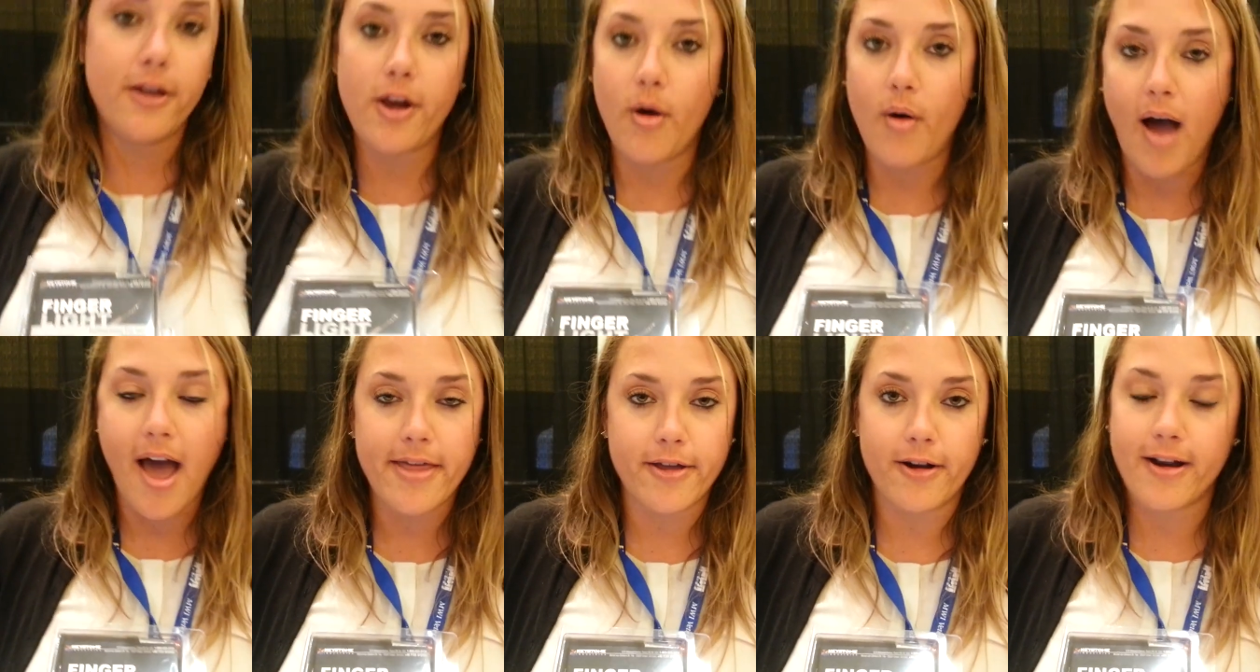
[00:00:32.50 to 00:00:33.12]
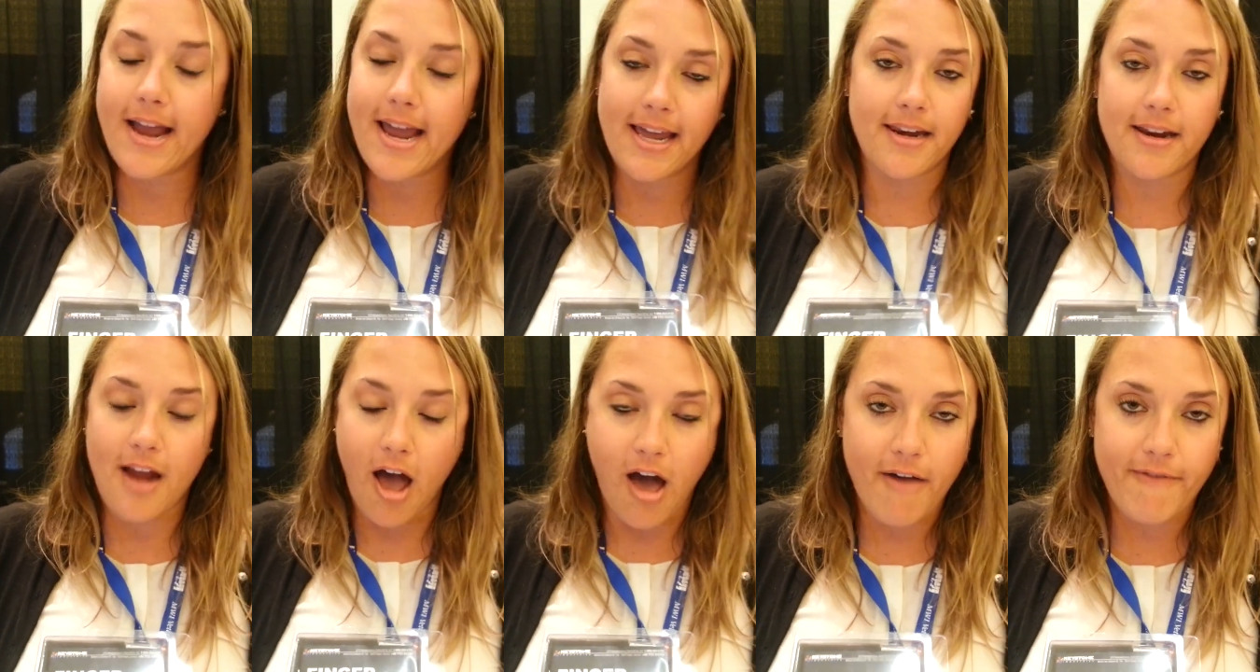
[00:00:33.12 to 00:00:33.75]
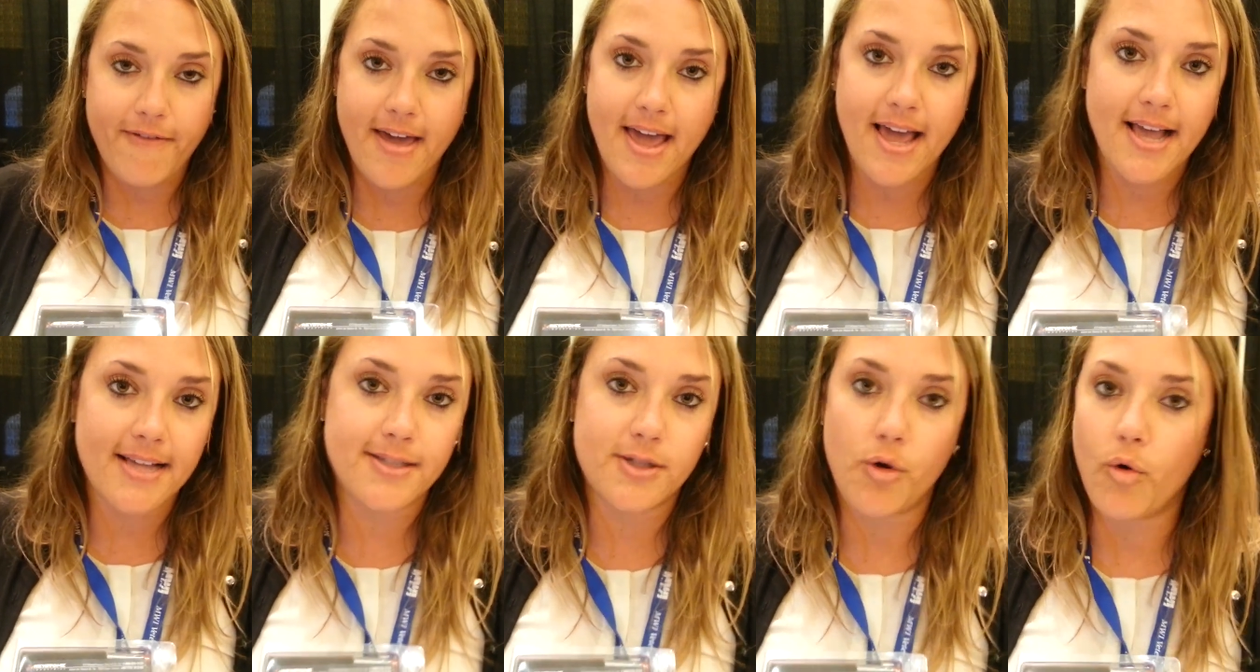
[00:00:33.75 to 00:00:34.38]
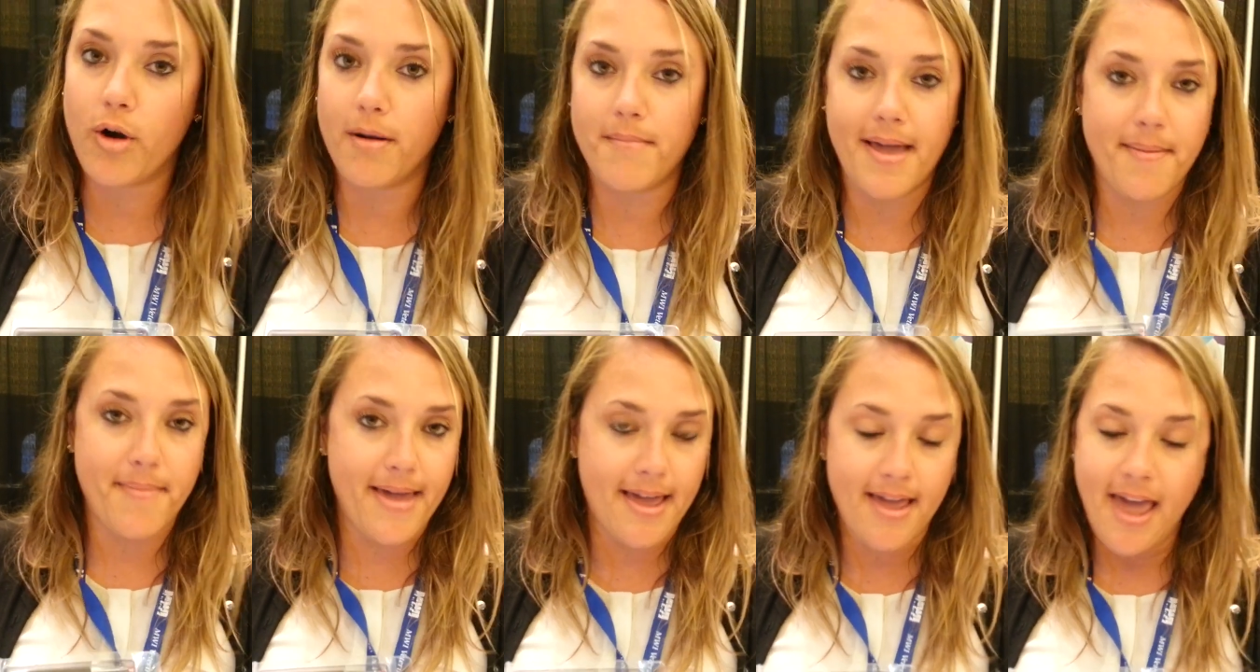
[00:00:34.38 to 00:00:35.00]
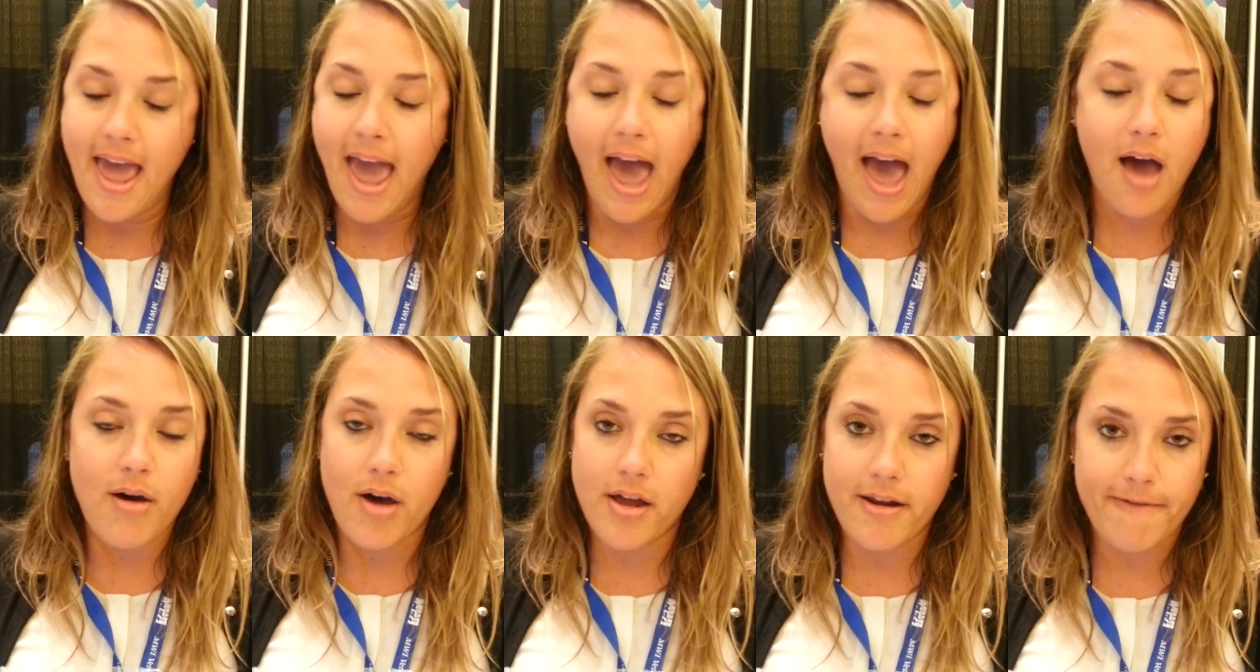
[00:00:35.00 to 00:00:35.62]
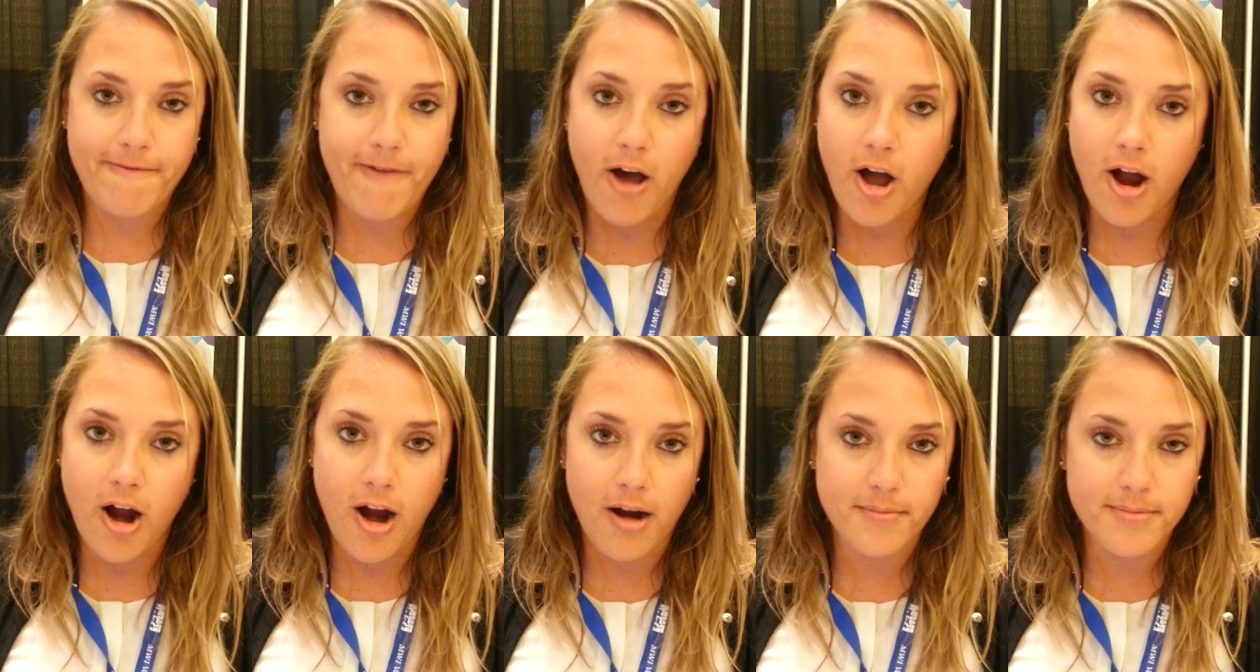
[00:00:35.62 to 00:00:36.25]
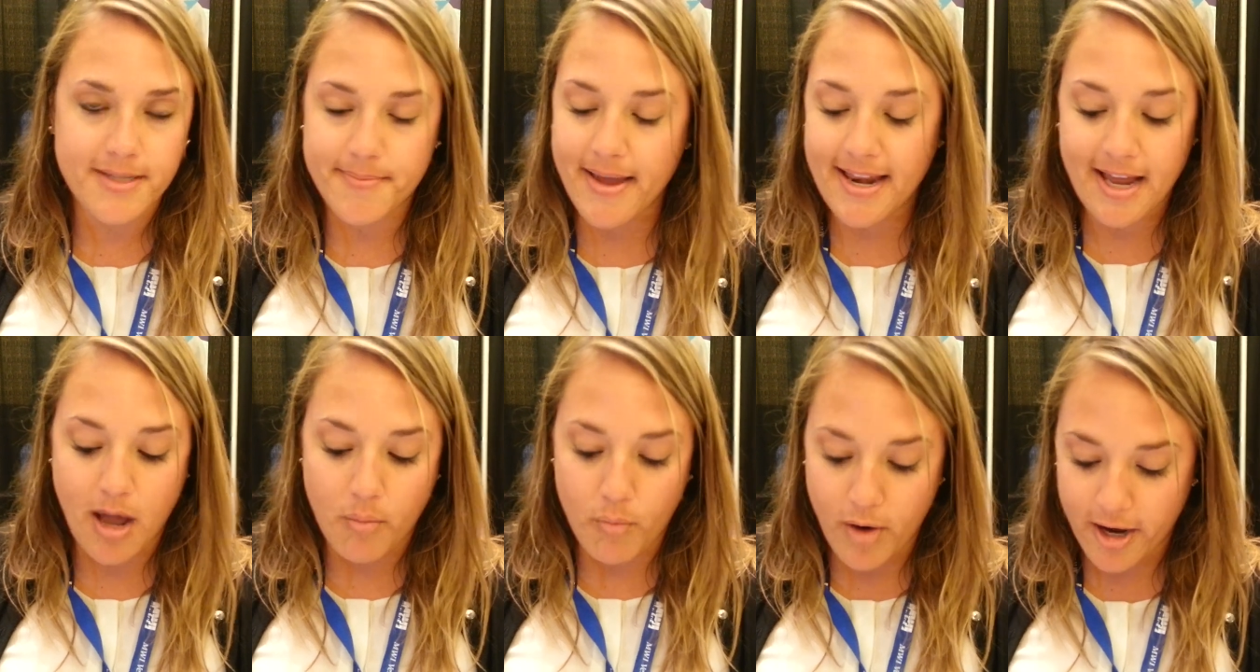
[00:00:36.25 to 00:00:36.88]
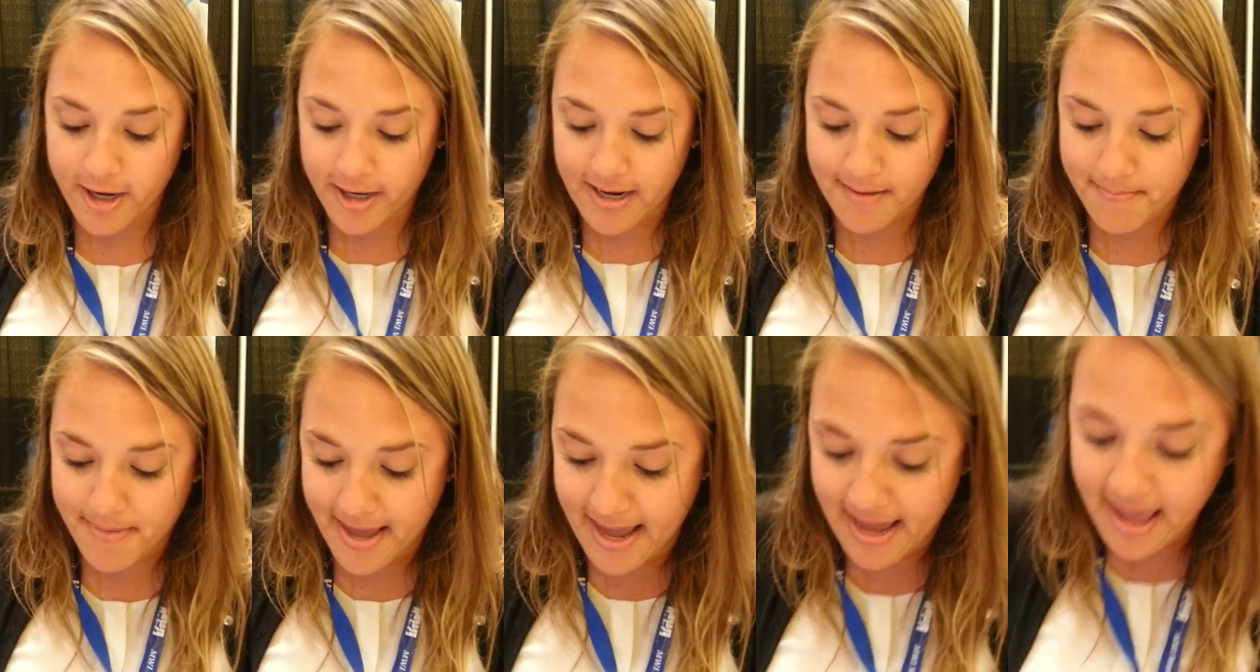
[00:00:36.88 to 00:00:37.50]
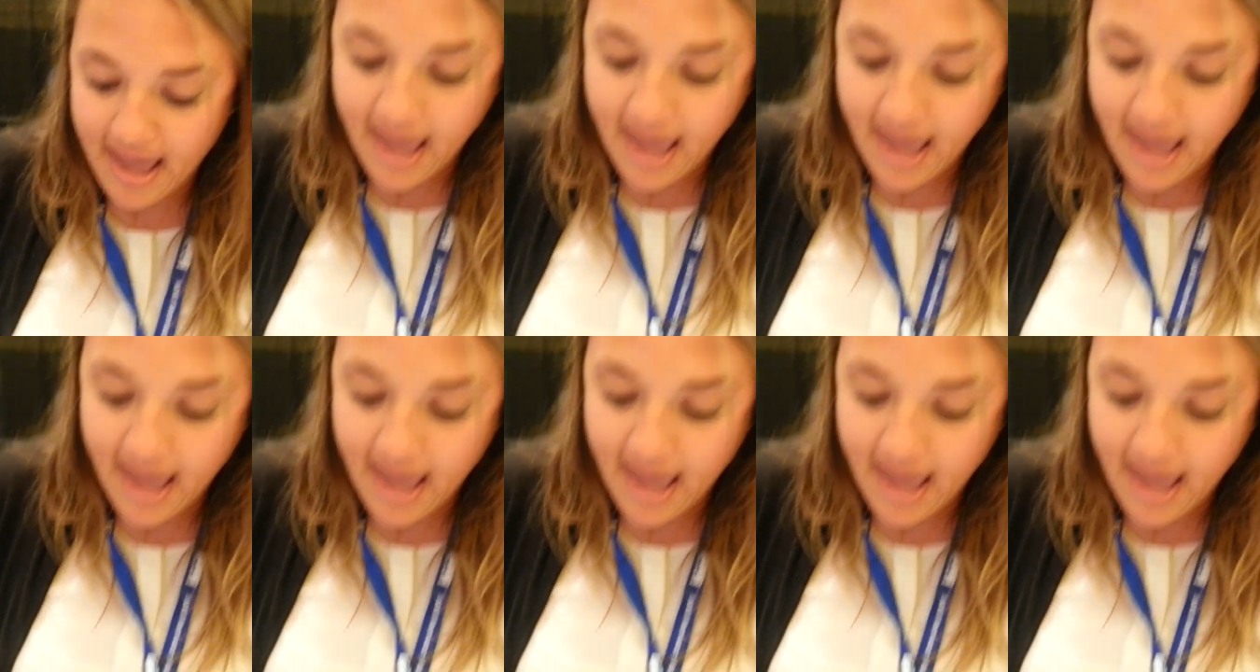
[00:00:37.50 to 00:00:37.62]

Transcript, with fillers: you know, either in an office or maybe out on a farm, depending on where you're going to be.